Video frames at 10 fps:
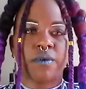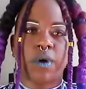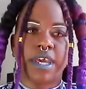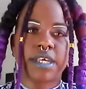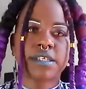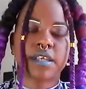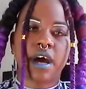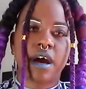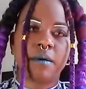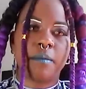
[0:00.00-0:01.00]
ways.
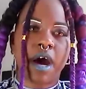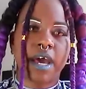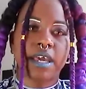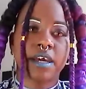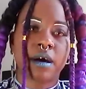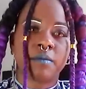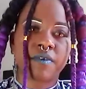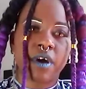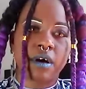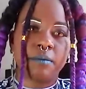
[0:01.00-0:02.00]
I'm
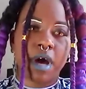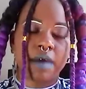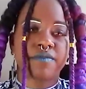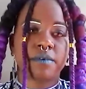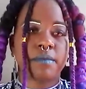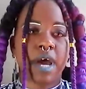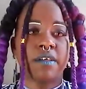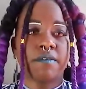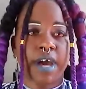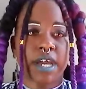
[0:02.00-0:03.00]
from
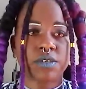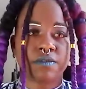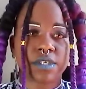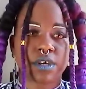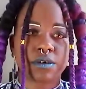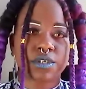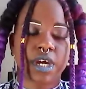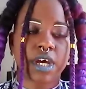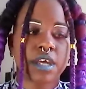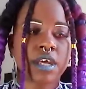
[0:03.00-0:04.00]
Halifax, Nova
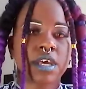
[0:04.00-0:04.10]
Scotia.